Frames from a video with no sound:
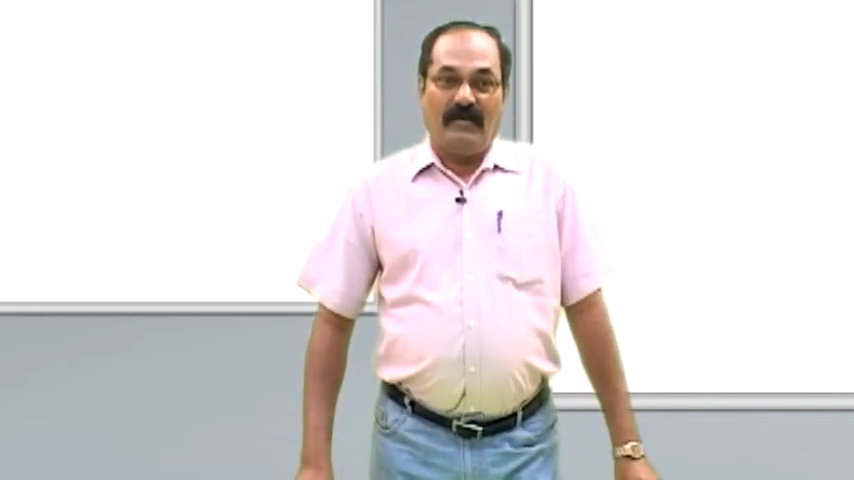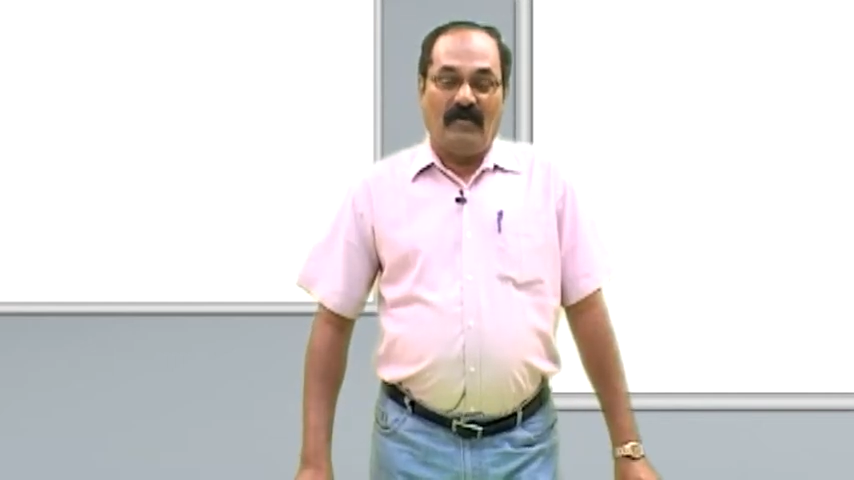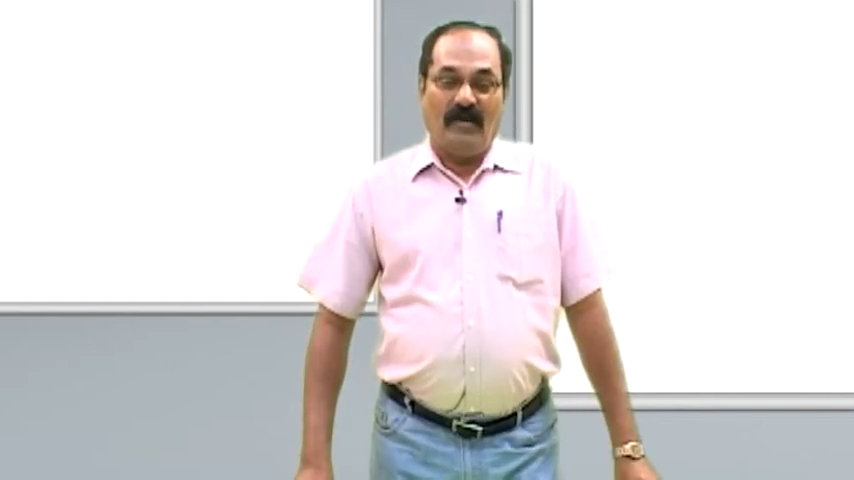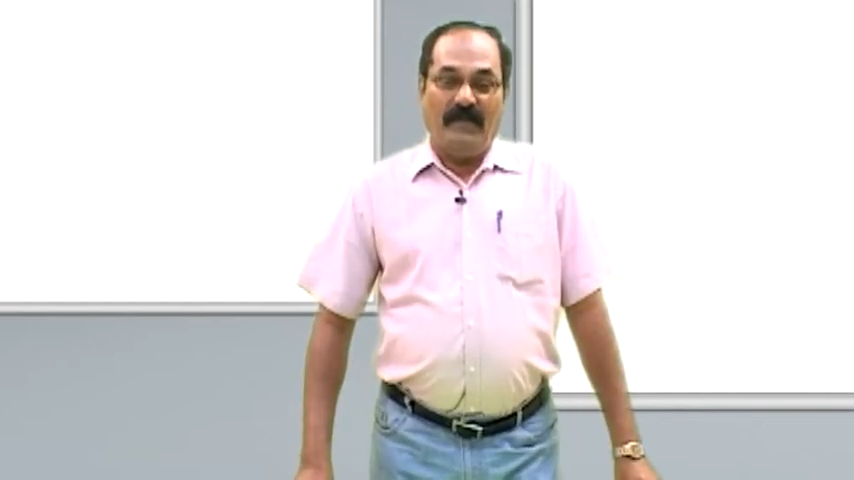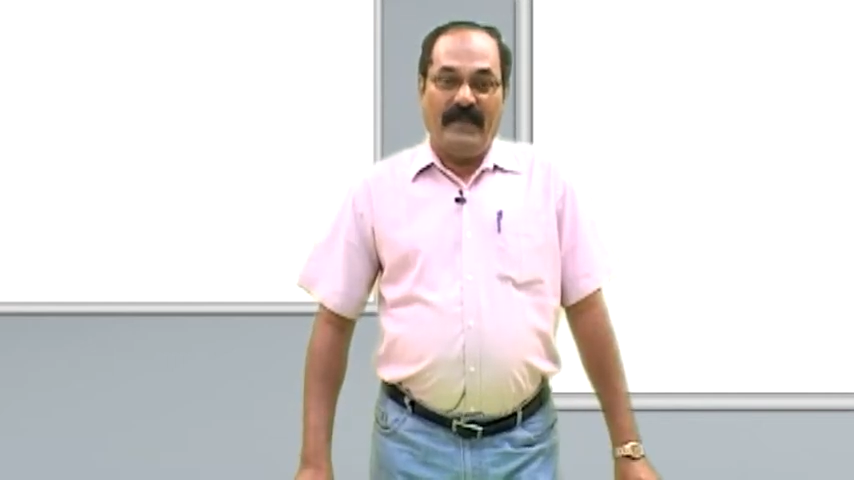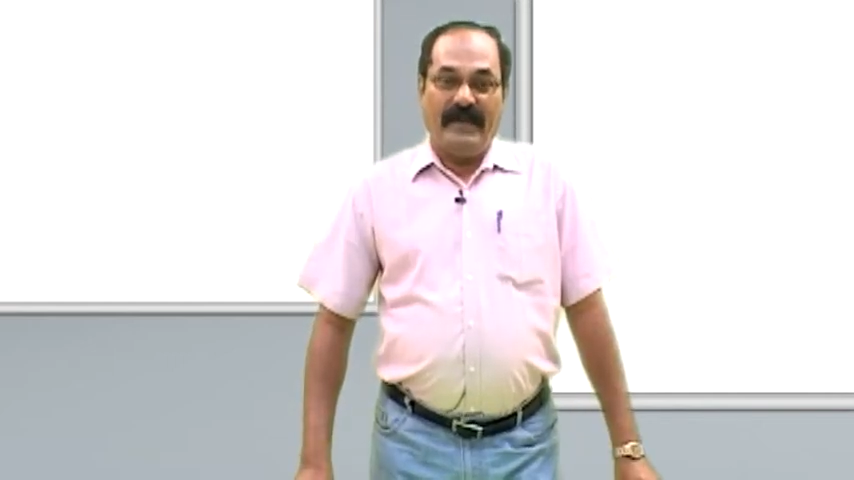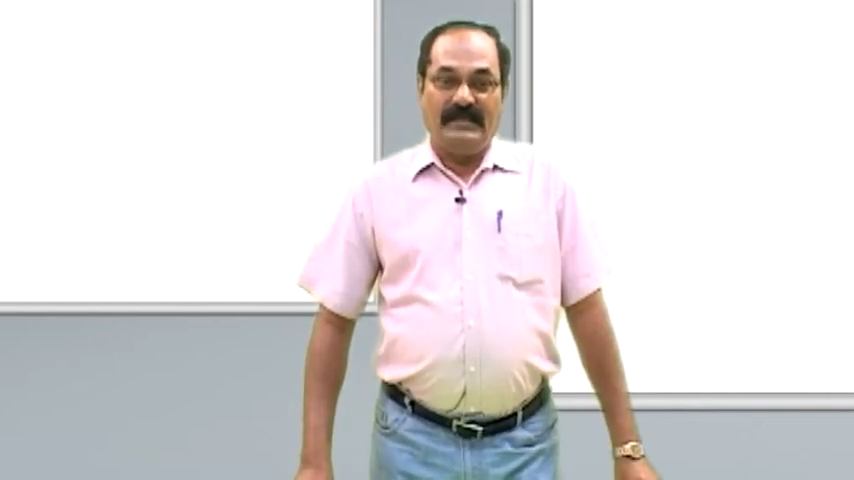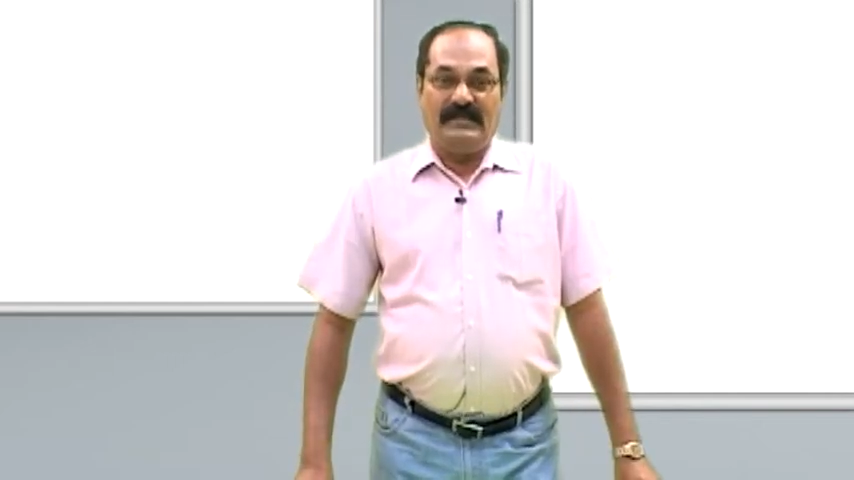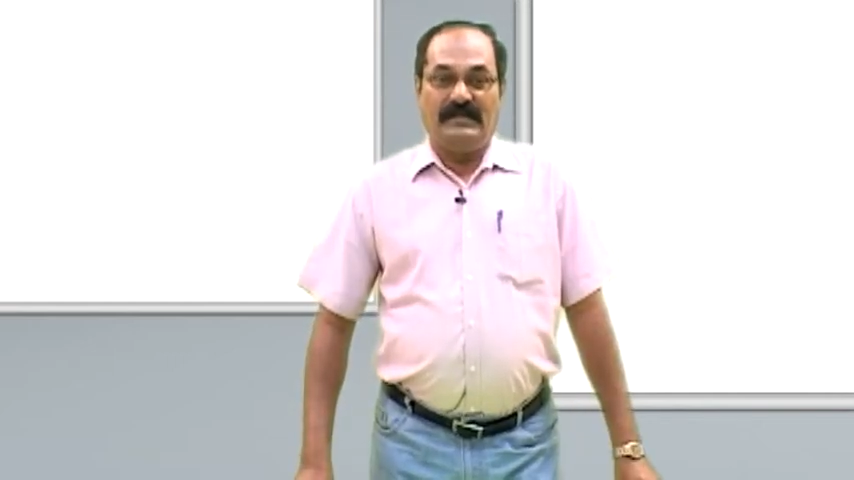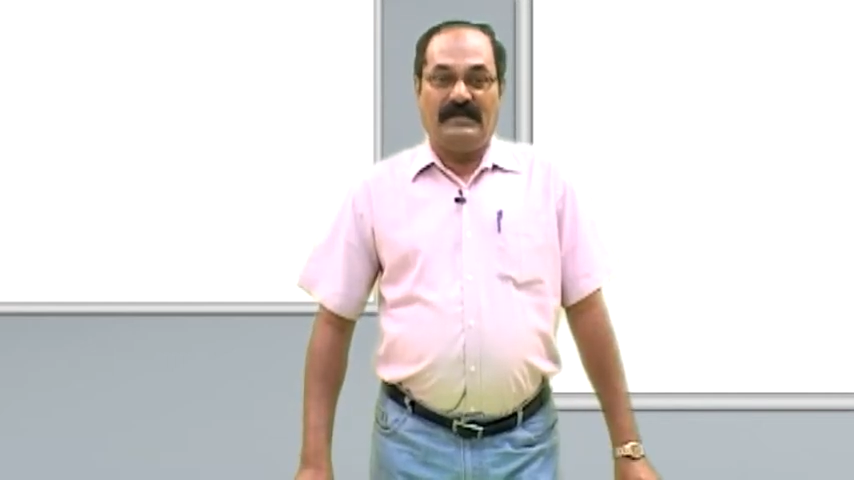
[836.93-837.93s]

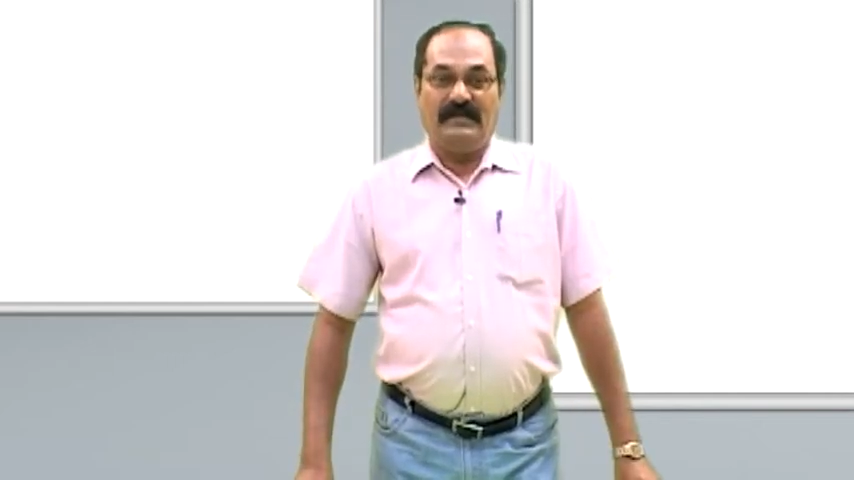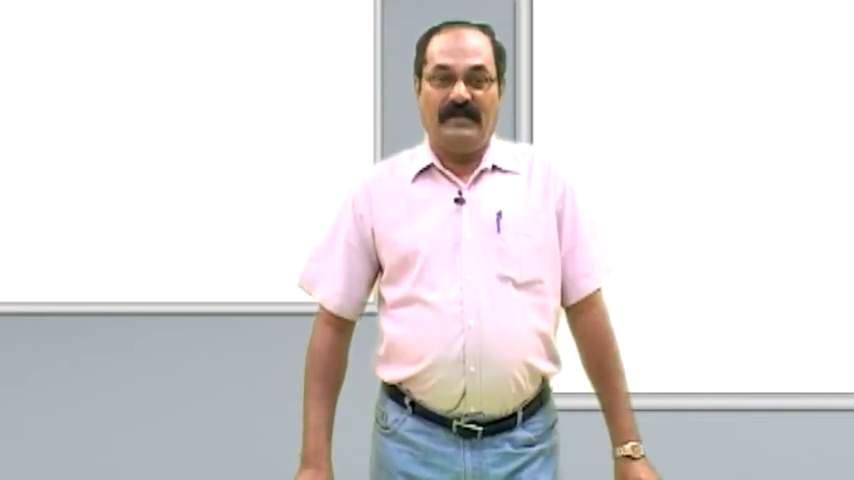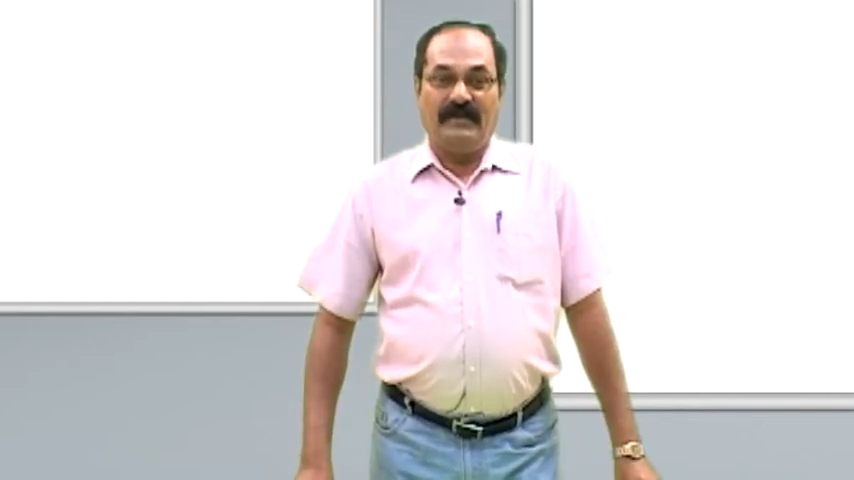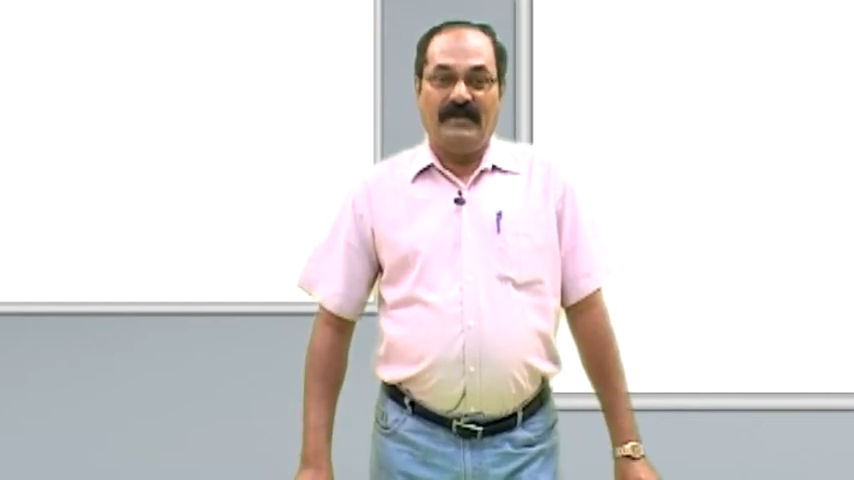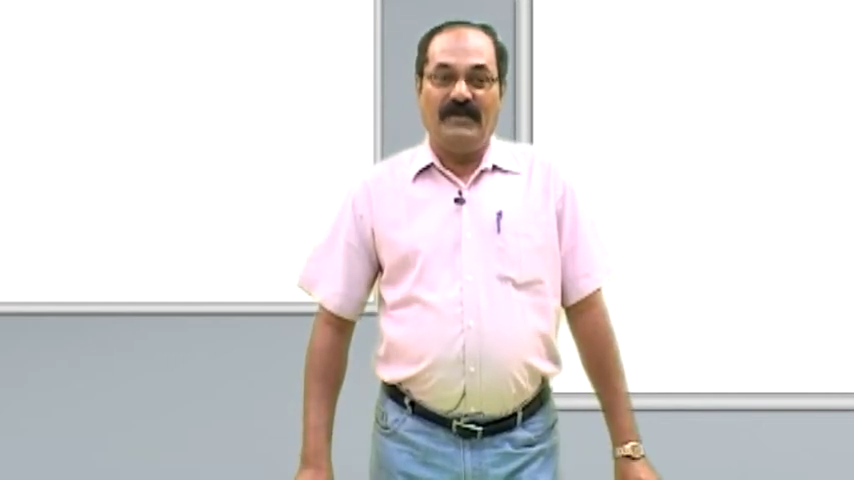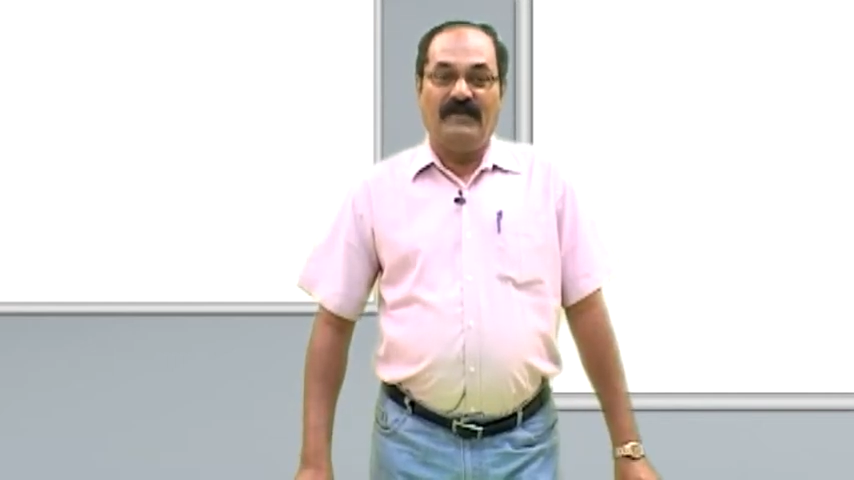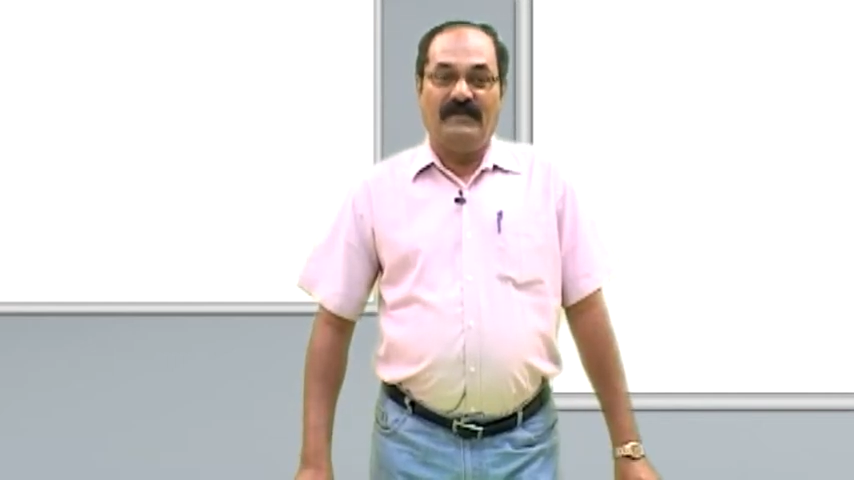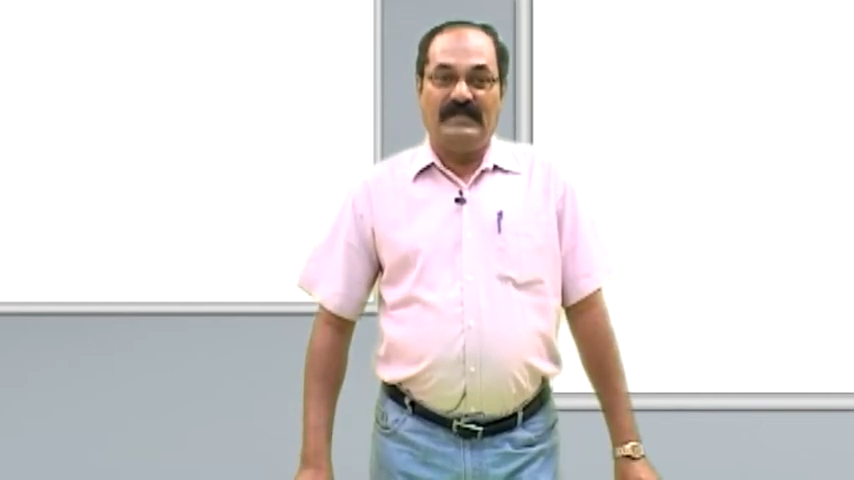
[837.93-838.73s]
opens new